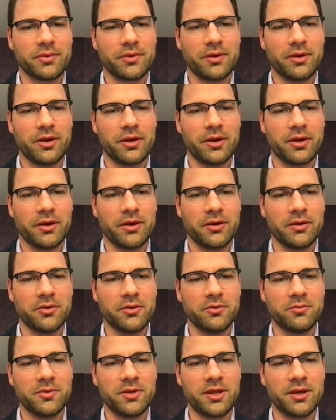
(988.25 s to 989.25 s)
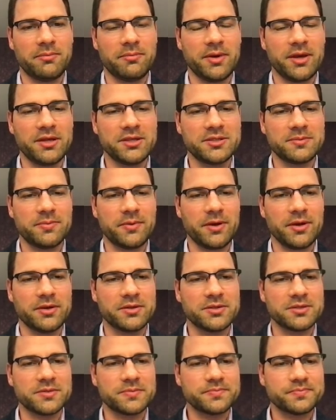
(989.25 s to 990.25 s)
Illumina base
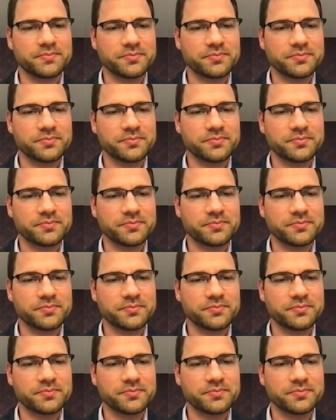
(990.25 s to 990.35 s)
space.